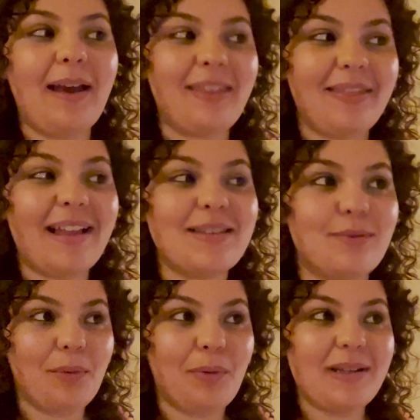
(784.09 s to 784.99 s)
I think that's
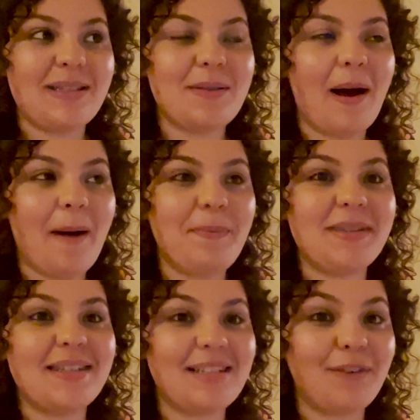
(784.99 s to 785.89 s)
was.
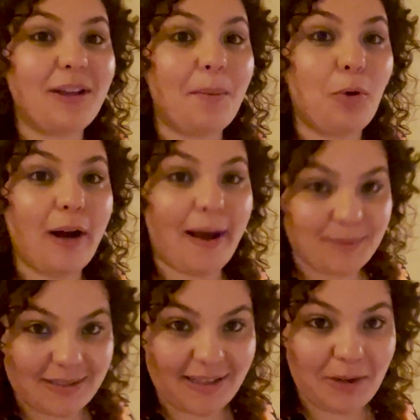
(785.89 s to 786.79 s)
This is definitely a more
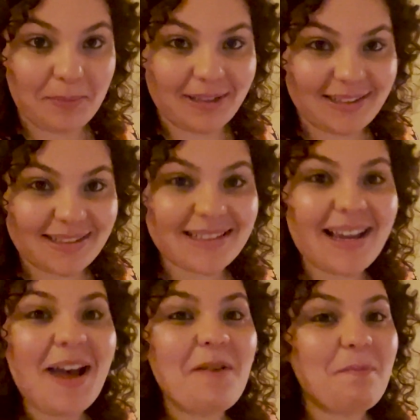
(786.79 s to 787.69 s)
upscale place,
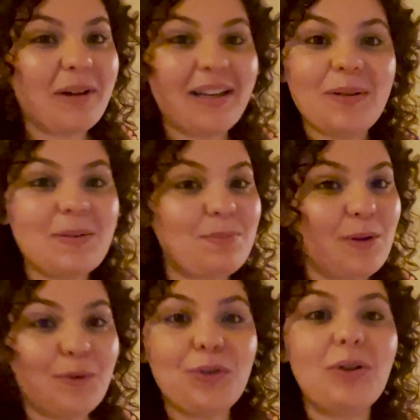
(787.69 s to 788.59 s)
but it was
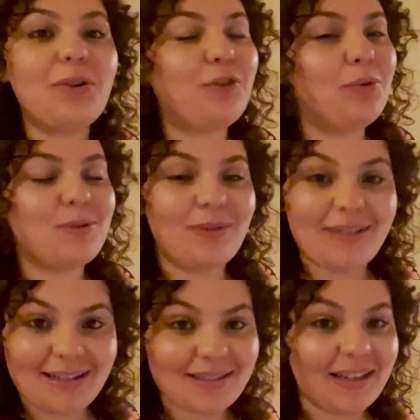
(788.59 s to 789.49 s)
beautiful. The food was
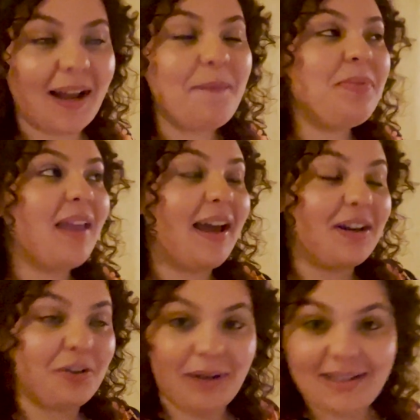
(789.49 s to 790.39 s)
fantastic. I
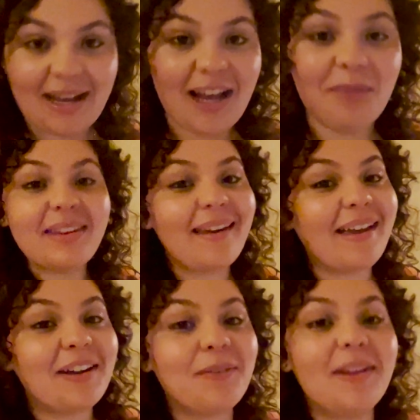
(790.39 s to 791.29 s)
had a great time.
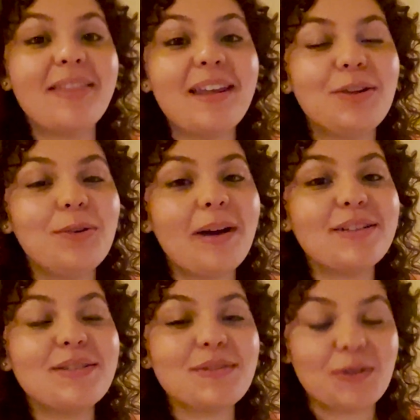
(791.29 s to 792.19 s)
Anyway, thank you
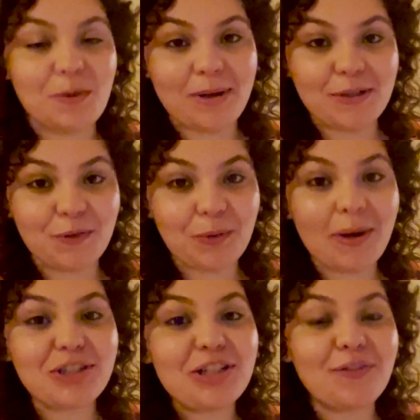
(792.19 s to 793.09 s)
guys so much for
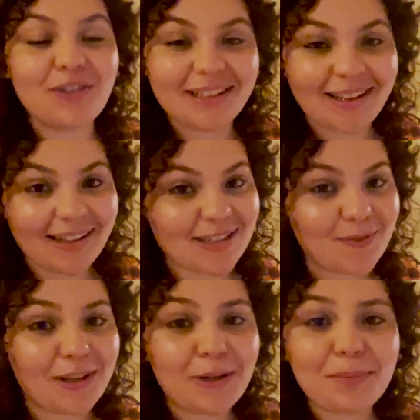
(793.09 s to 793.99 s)
watching. If you did like this
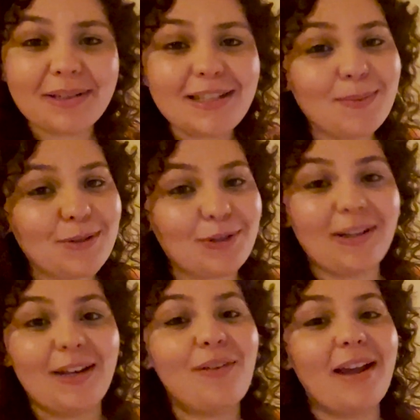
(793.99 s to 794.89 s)
video, please be sure to
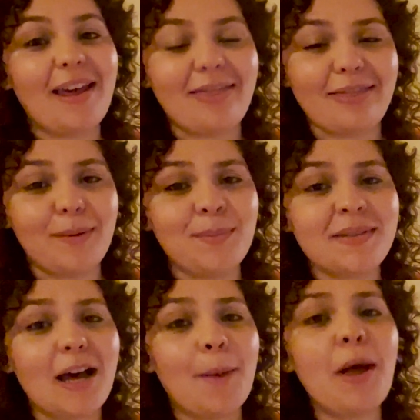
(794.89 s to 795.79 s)
give it a thumbs
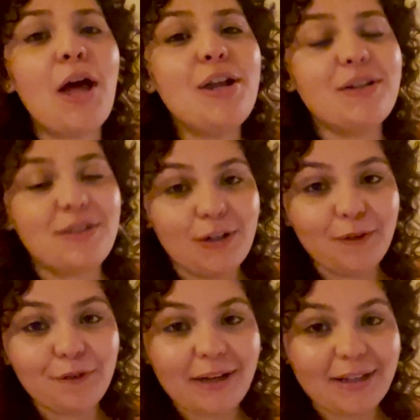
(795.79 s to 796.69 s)
up.
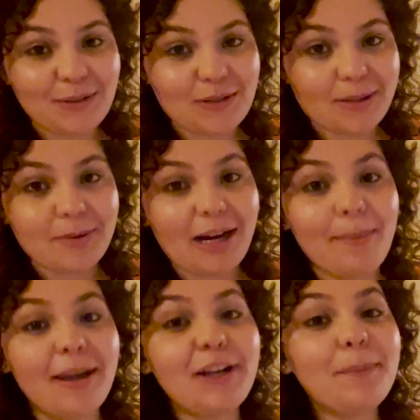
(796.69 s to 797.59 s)
Don't forget to subscribe,
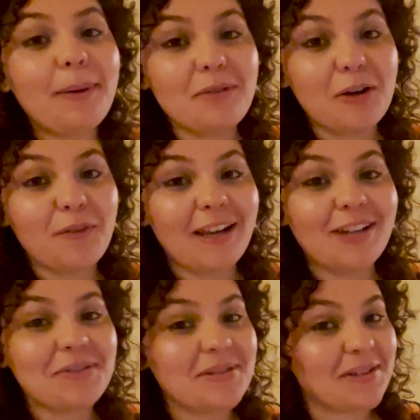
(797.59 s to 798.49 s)
hit your bell
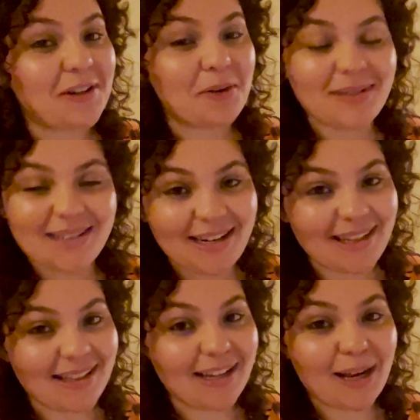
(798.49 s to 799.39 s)
notifications so you don't miss
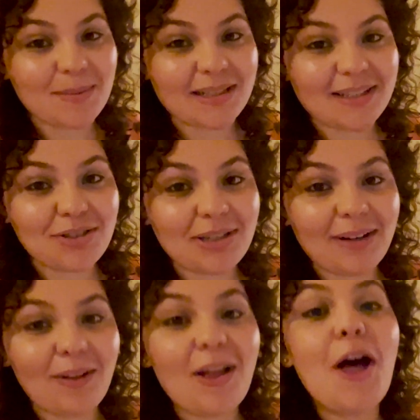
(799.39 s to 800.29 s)
anything that comes in this
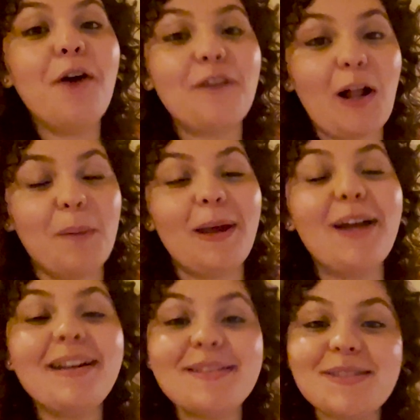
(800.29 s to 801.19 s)
channel. Follow me
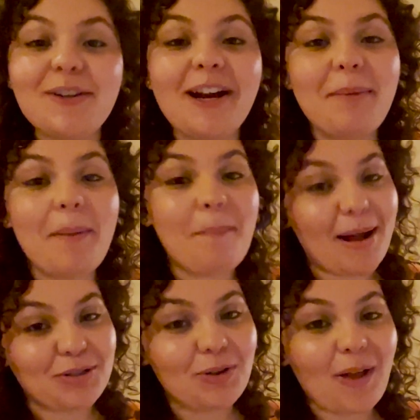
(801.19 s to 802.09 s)
on Instagram at
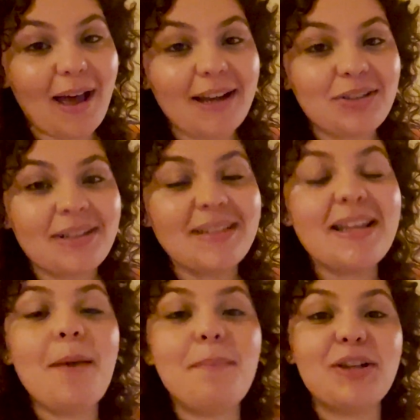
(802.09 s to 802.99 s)
Magical
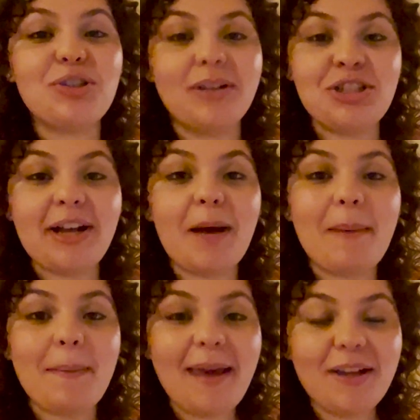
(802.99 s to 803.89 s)
Hijinx. Make sure to check out
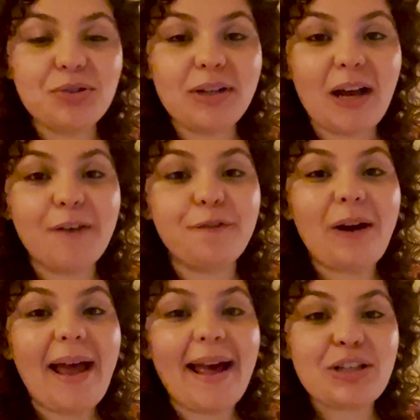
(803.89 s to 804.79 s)
my Patreon
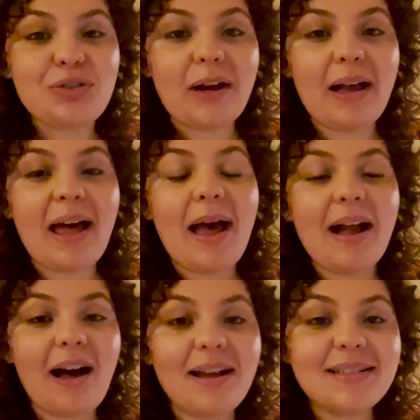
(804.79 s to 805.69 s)
for extra
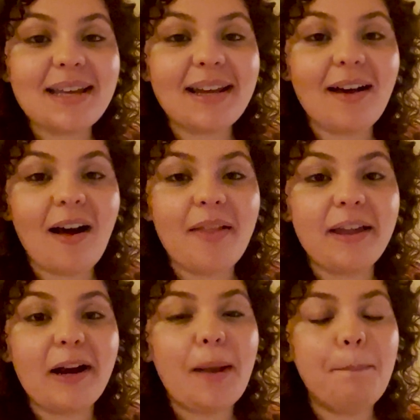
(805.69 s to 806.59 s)
content on
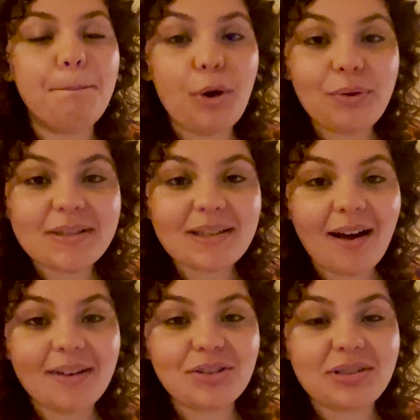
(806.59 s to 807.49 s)
there and bonus
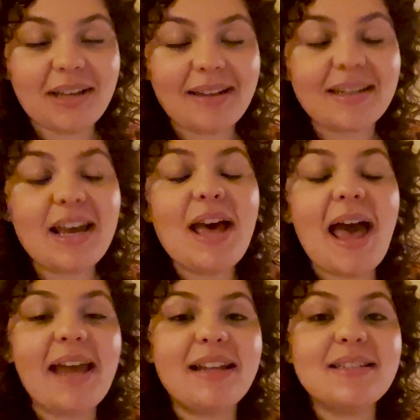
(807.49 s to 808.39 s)
content.
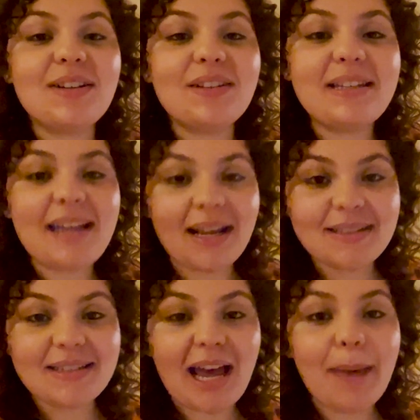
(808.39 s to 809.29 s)
And until
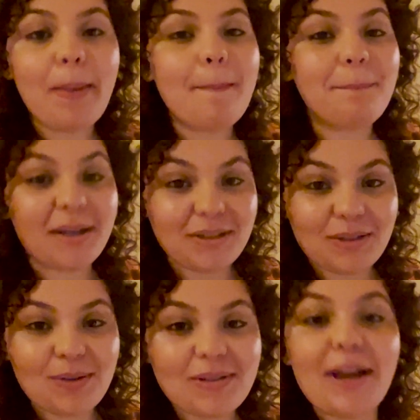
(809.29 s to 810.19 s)
next time, my
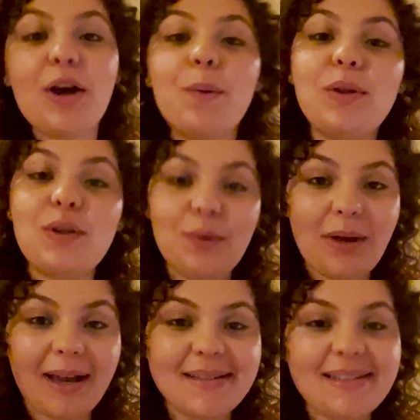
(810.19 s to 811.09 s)
dudes, I hope you
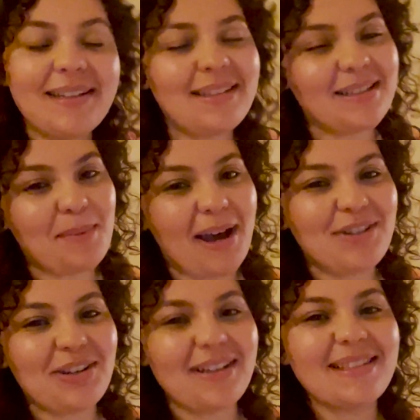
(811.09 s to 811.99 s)
guys get into some
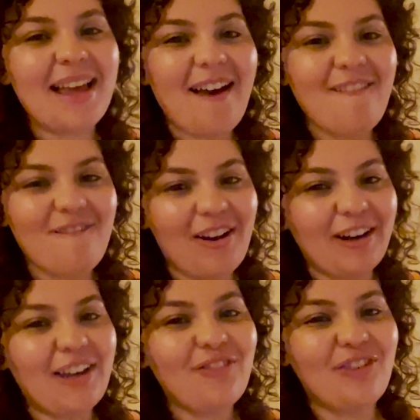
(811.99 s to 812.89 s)
hijinks
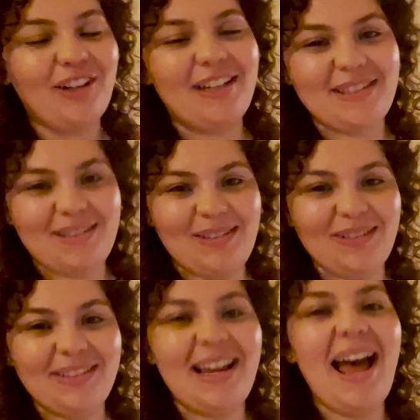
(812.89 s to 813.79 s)
very, very
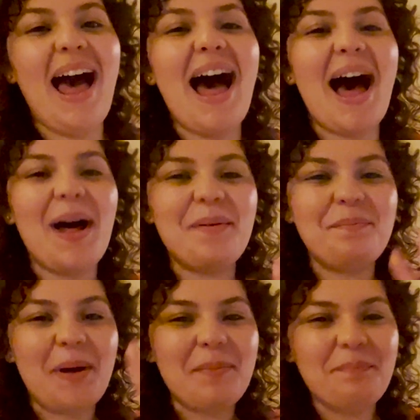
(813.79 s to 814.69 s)
soon.
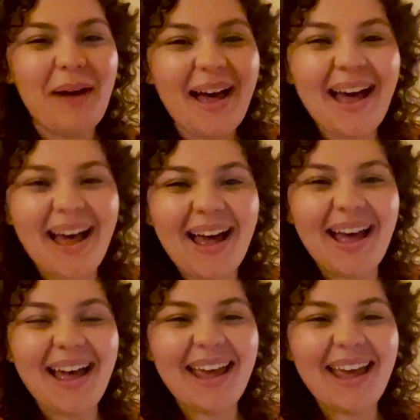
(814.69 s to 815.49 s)
Bye-bye.